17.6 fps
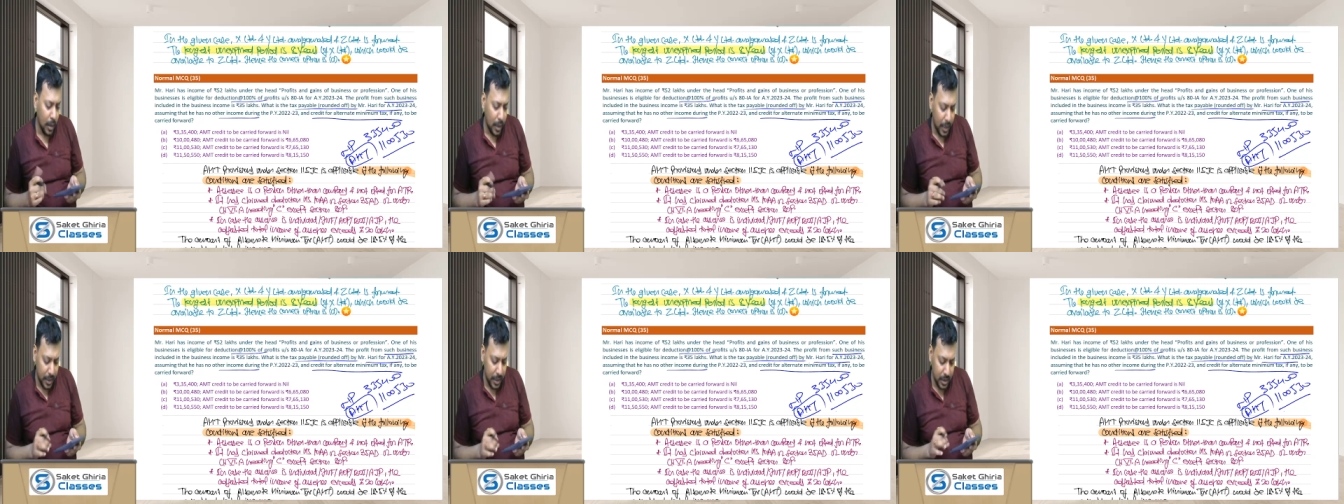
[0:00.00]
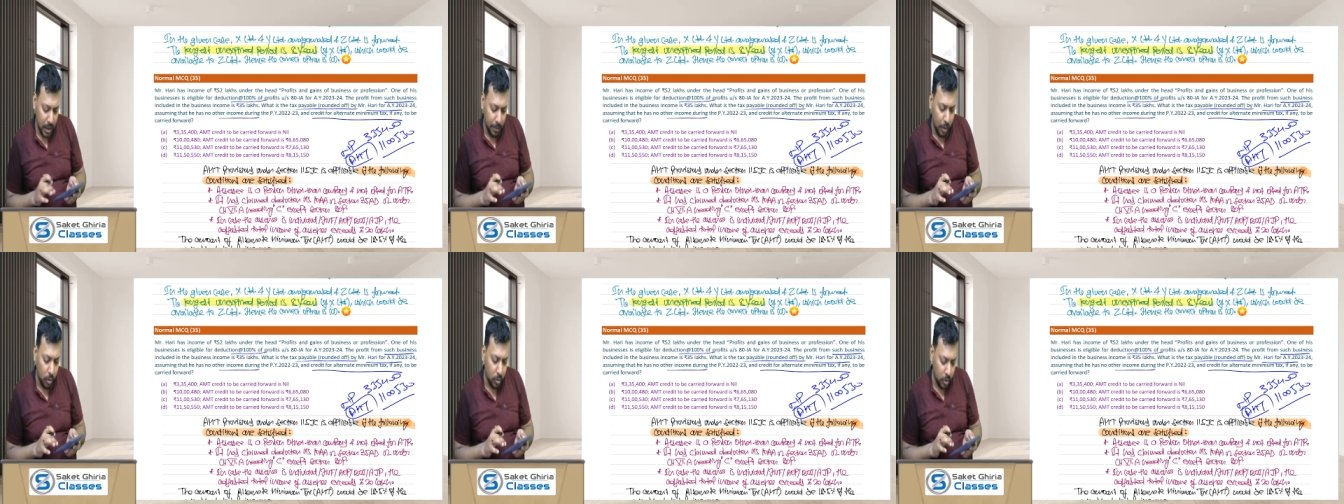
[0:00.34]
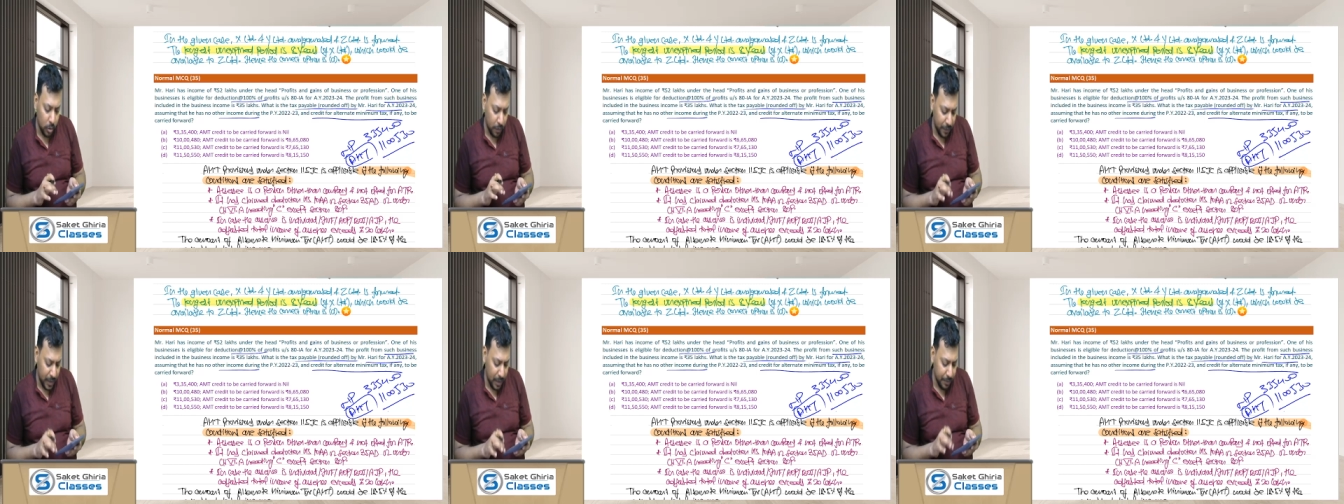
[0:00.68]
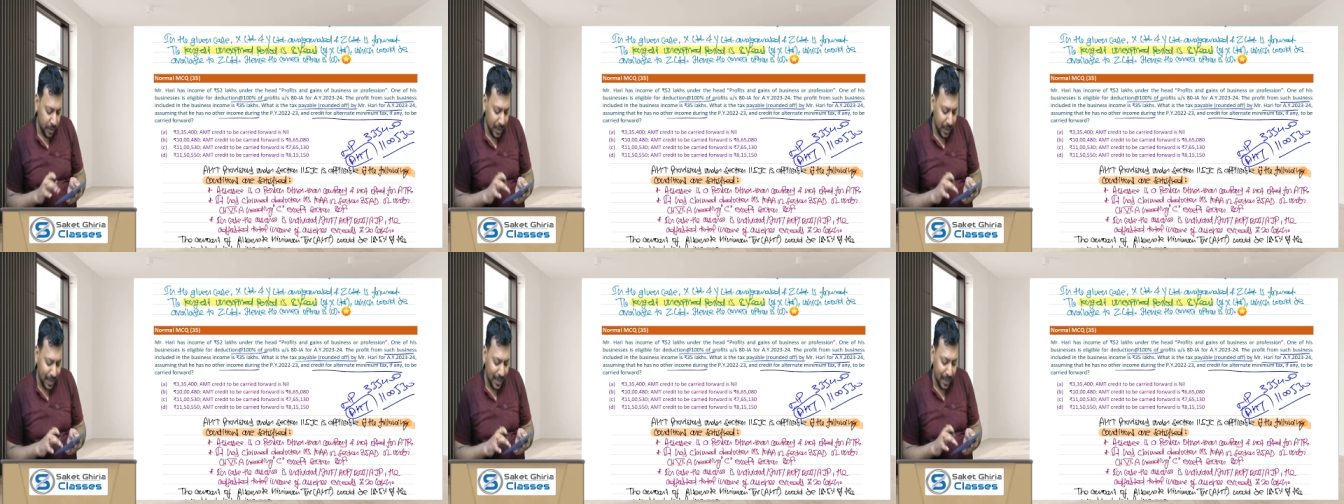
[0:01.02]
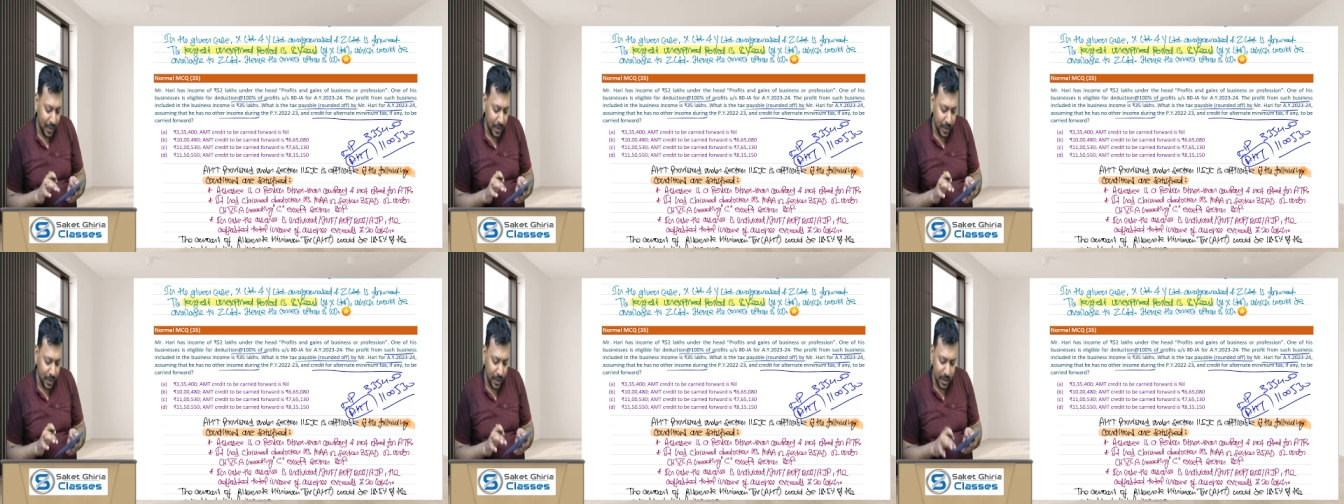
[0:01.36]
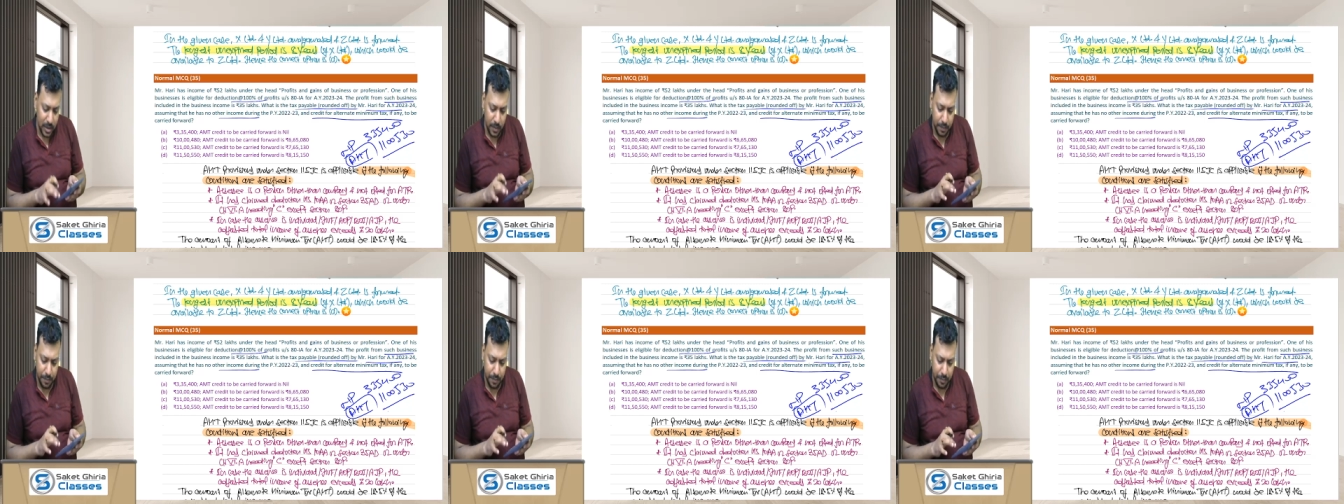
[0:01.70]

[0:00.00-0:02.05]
and the amount of AMT credit is,